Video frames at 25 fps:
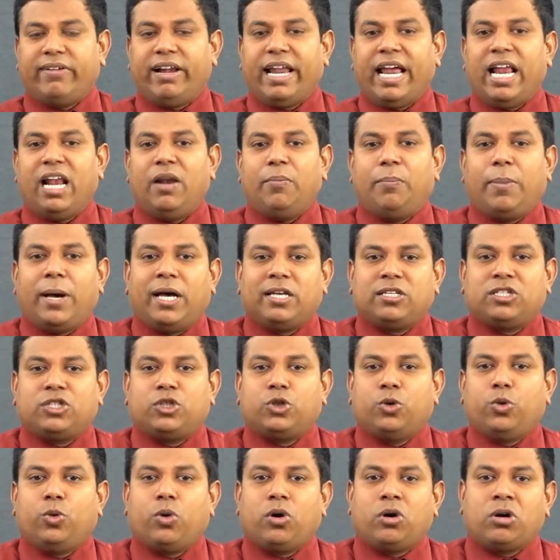will help us
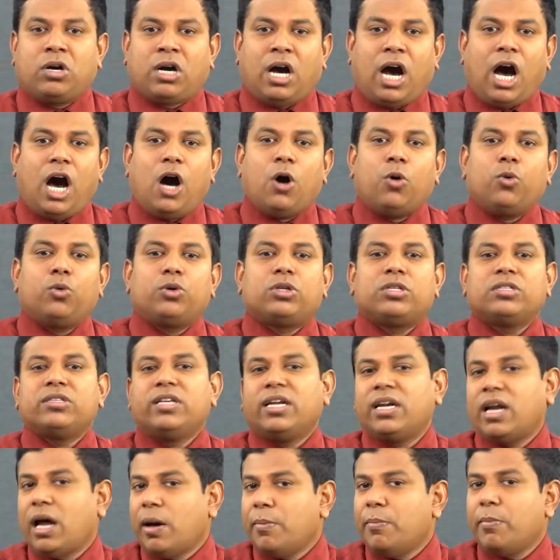to count the
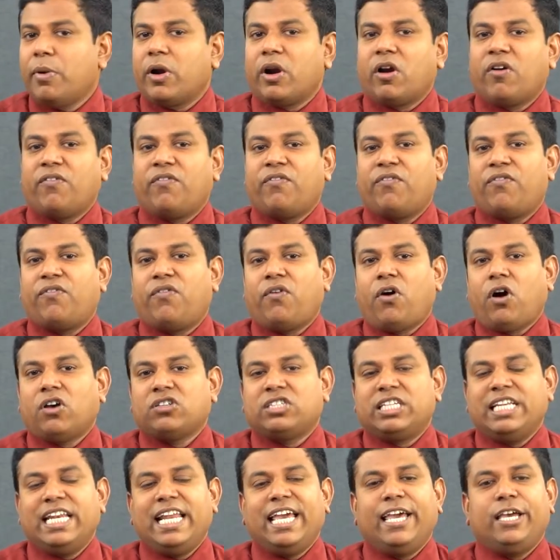number of
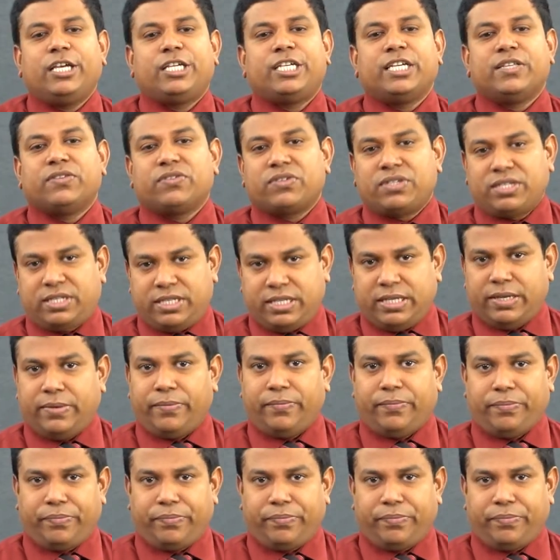oscillations.